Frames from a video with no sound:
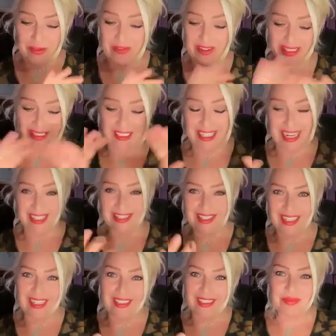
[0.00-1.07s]

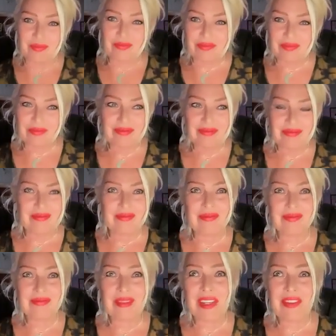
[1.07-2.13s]
fantastic,
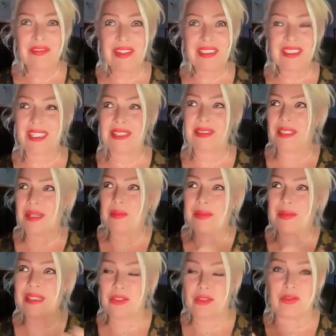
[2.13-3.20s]
that fantastic
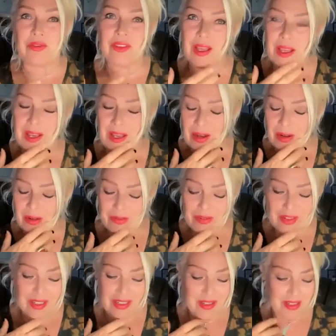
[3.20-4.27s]
mix of
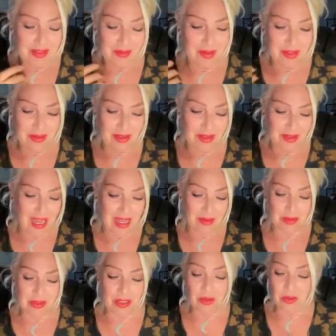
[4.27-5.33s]

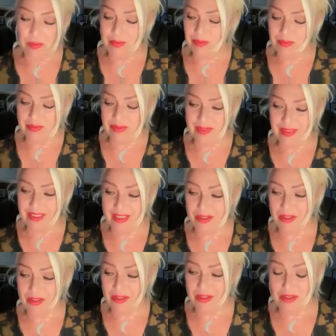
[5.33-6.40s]
absolute,
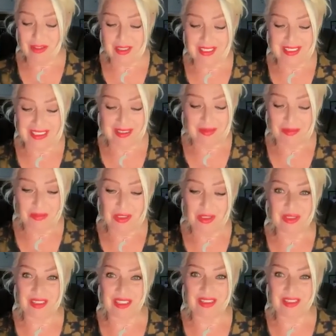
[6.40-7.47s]
crazy
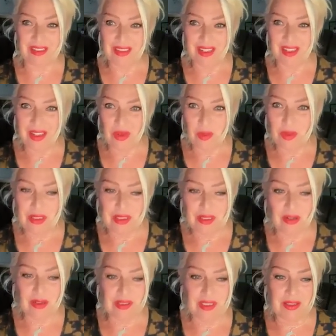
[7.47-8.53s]
music, we
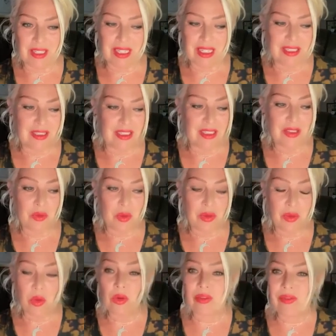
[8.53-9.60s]
started the 80s with
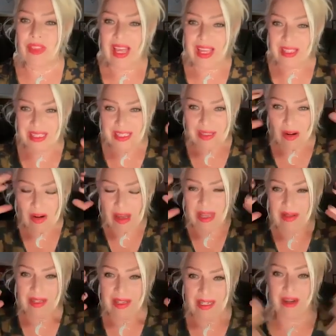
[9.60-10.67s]
all of that in our
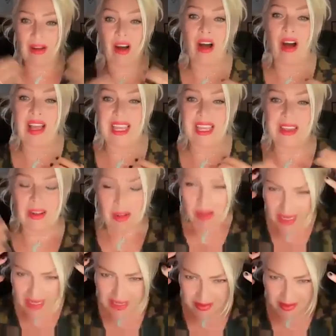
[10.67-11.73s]

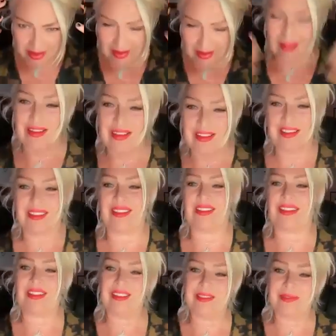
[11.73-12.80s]
heads and our hearts.